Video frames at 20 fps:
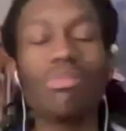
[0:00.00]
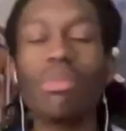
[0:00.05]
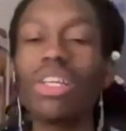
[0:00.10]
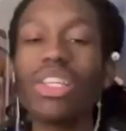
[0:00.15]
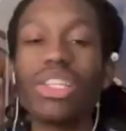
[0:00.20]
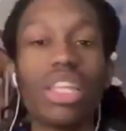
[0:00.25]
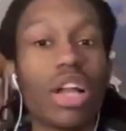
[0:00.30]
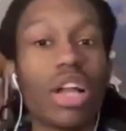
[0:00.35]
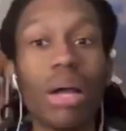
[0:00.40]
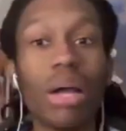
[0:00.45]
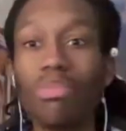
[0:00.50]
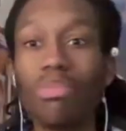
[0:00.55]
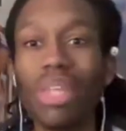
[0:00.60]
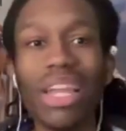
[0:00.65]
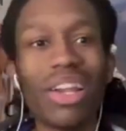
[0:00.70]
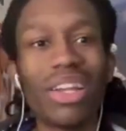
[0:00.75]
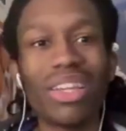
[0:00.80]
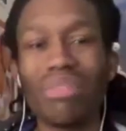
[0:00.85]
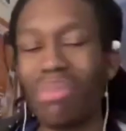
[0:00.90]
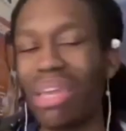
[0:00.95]
as much as they're up
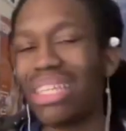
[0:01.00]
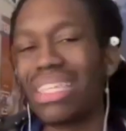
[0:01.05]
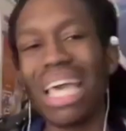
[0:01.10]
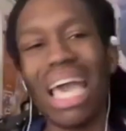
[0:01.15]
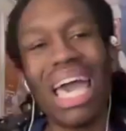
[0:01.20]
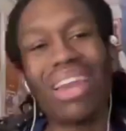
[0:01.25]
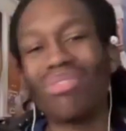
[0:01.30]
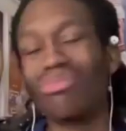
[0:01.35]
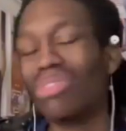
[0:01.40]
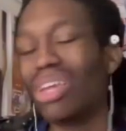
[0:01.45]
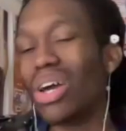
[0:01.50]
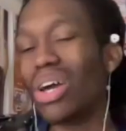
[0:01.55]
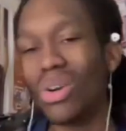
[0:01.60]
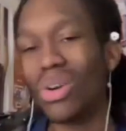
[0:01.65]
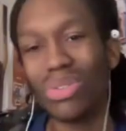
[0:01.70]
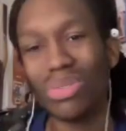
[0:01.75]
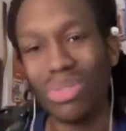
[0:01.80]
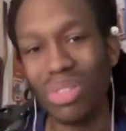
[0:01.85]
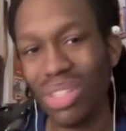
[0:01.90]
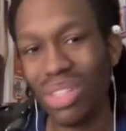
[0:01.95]
there in the mix. I don't
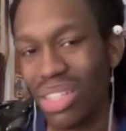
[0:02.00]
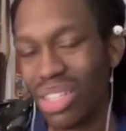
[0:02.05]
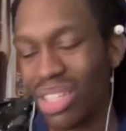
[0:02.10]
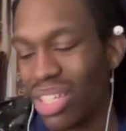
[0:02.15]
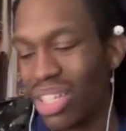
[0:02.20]
know.